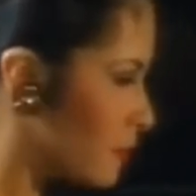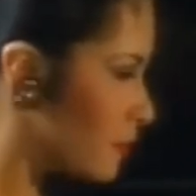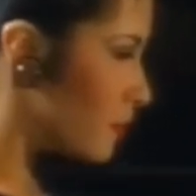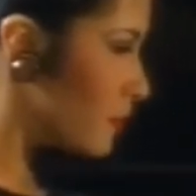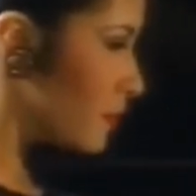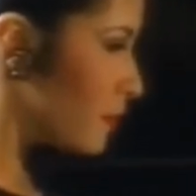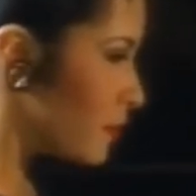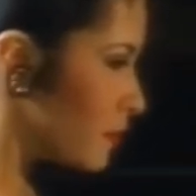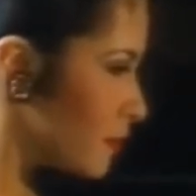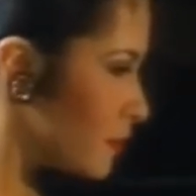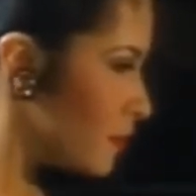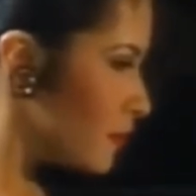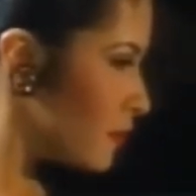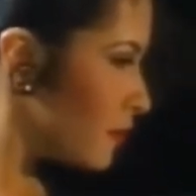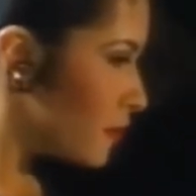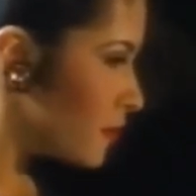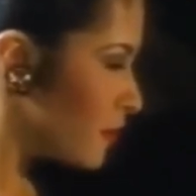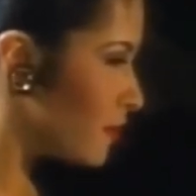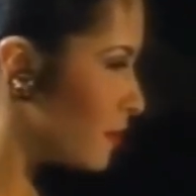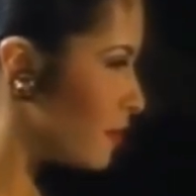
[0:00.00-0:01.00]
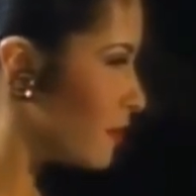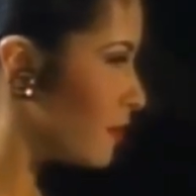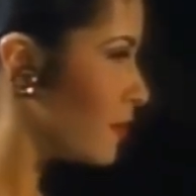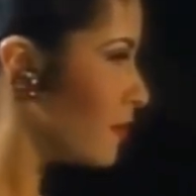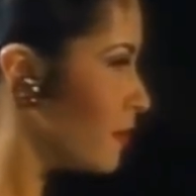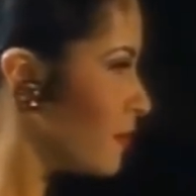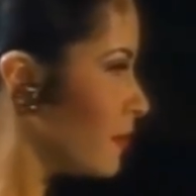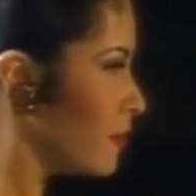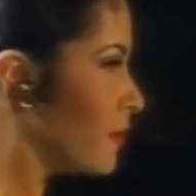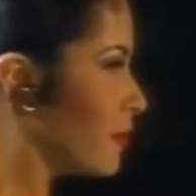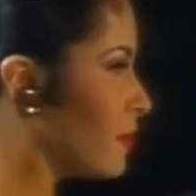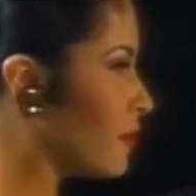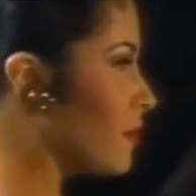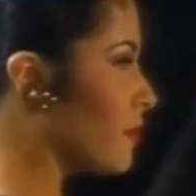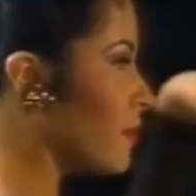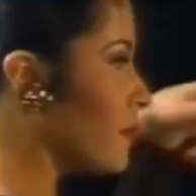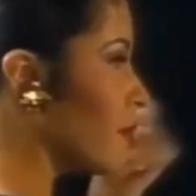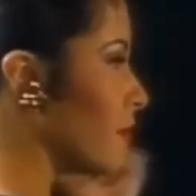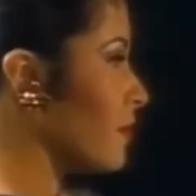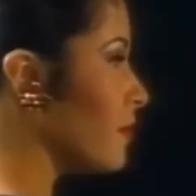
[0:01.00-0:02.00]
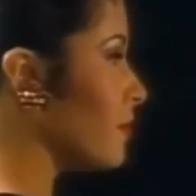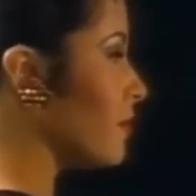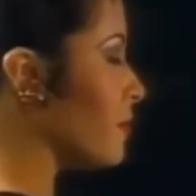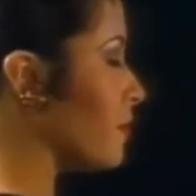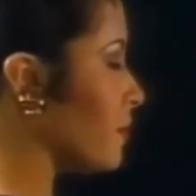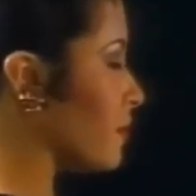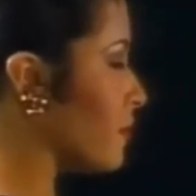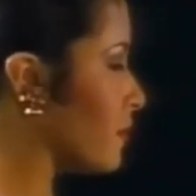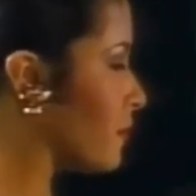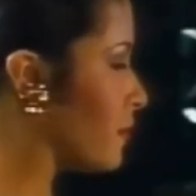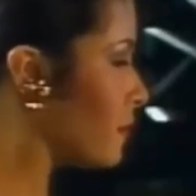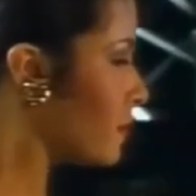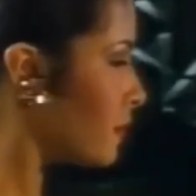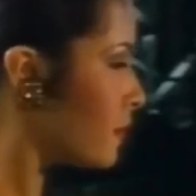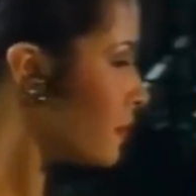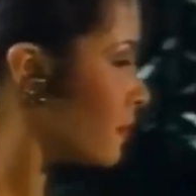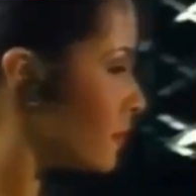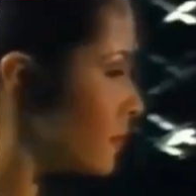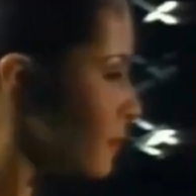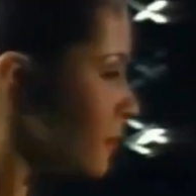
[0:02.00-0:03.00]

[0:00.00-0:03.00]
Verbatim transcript: both of my brows done. I am so terribly